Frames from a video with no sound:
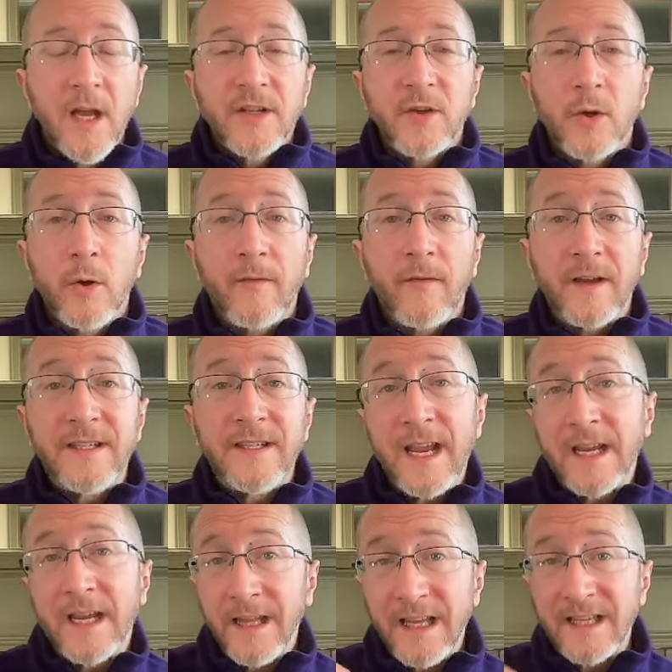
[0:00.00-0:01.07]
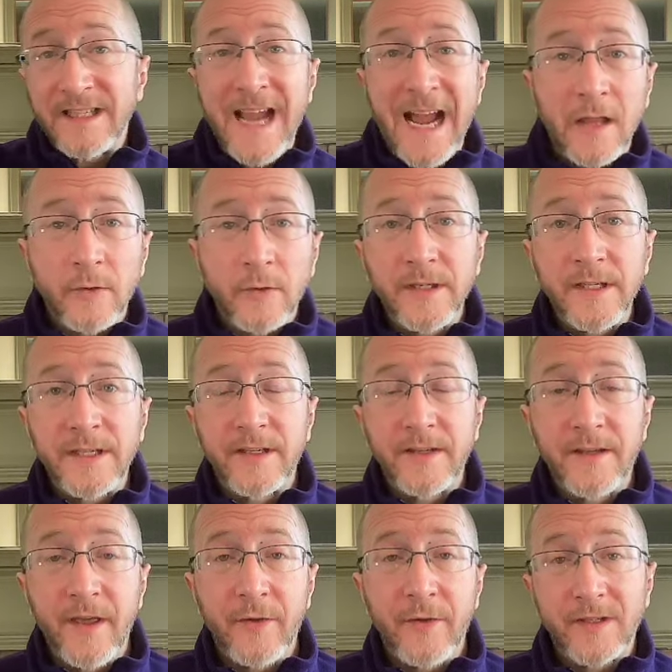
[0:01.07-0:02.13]
So if I take in less
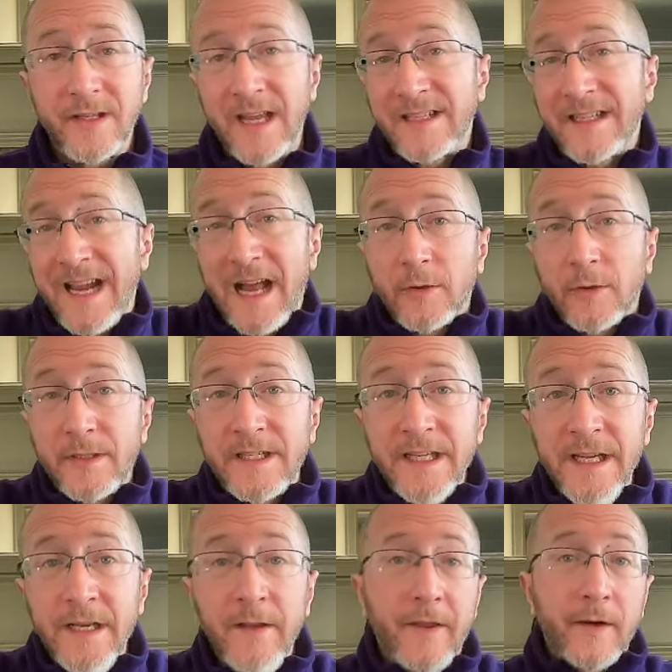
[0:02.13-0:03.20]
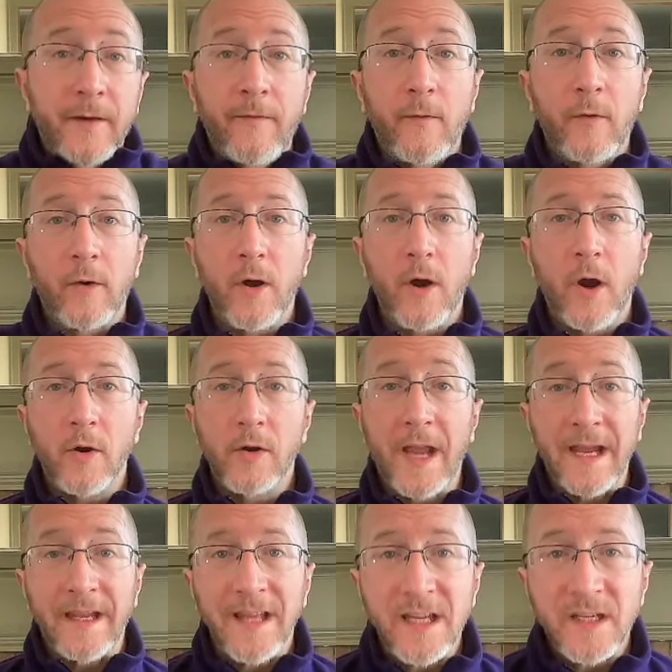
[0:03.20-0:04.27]
calories, then there's less calories in, therefore I'll
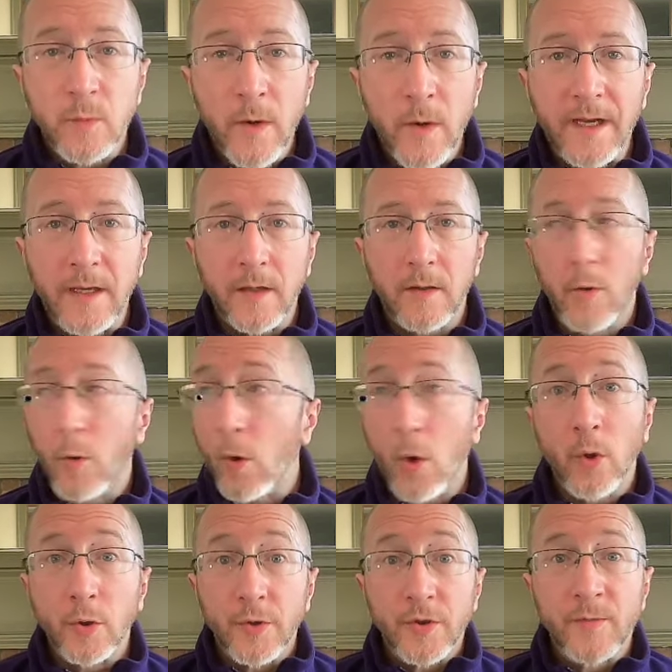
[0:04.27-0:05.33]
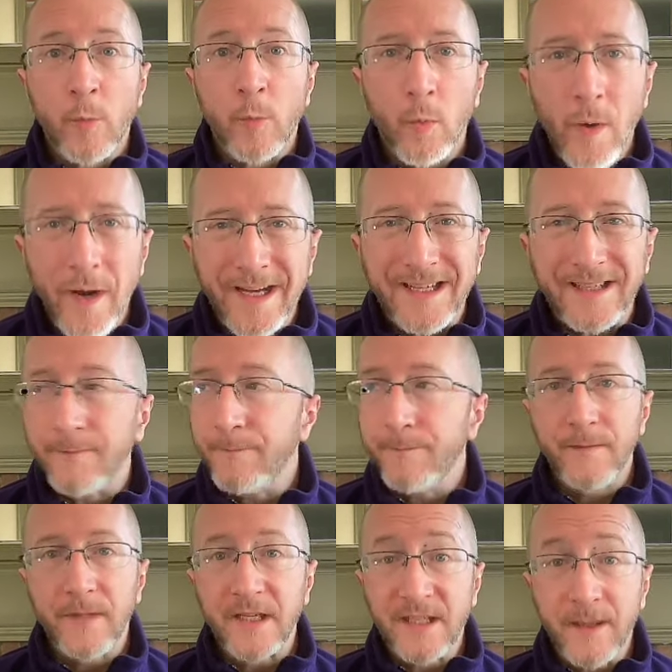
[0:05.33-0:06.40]
gain less weight, or I'll lose more weight.
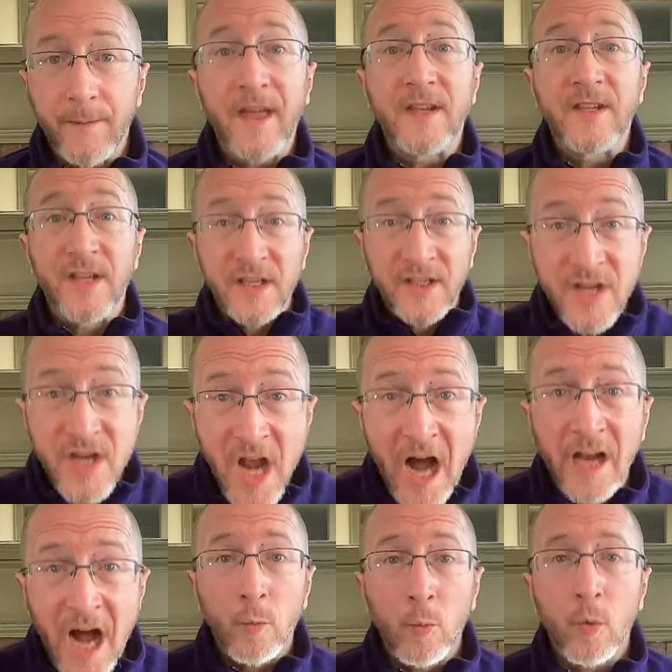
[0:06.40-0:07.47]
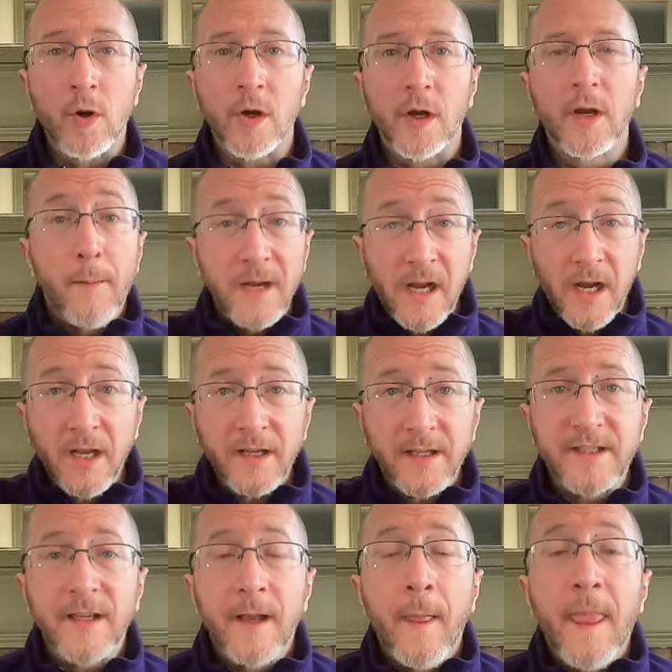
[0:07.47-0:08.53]
Except that does not work,
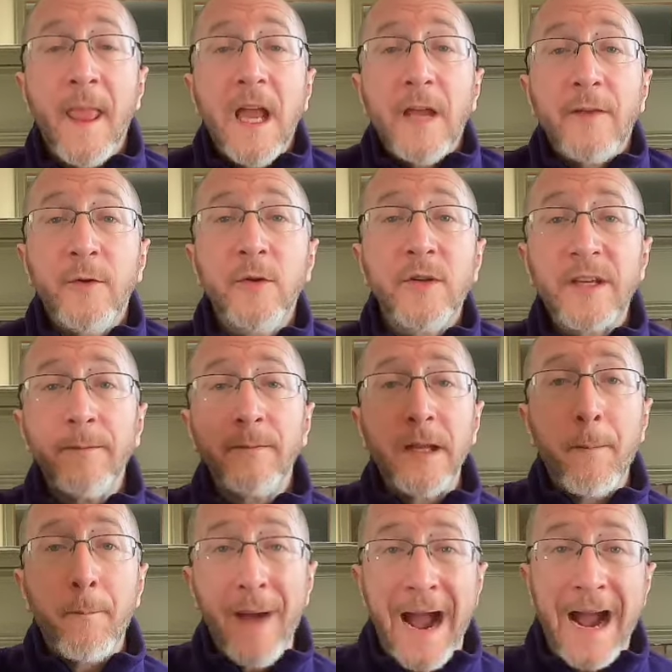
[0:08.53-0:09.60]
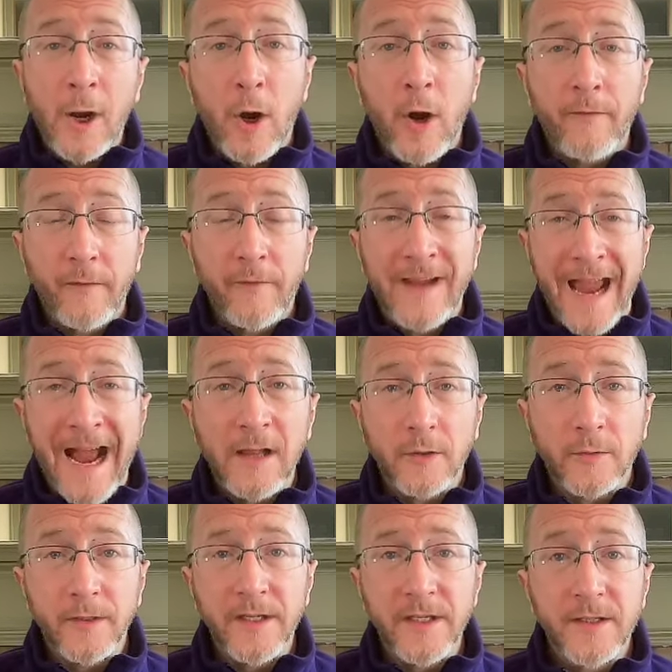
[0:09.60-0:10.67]
because if you simply back off of
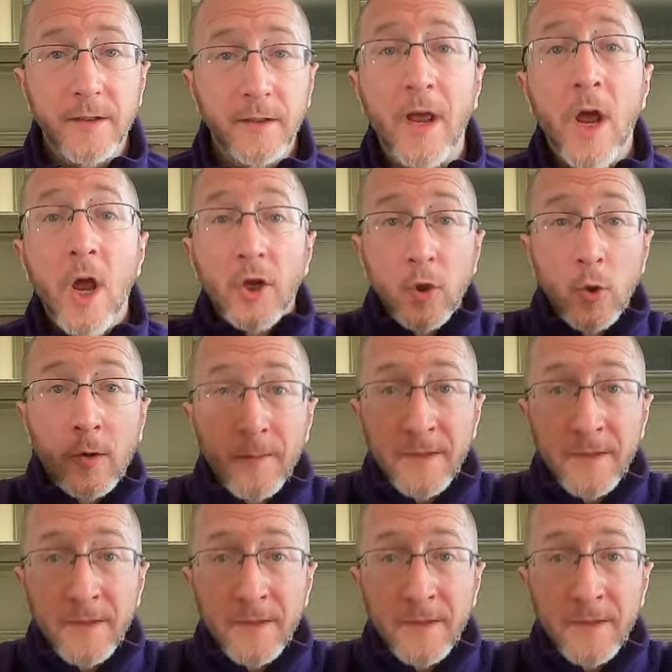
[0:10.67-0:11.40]
calories, your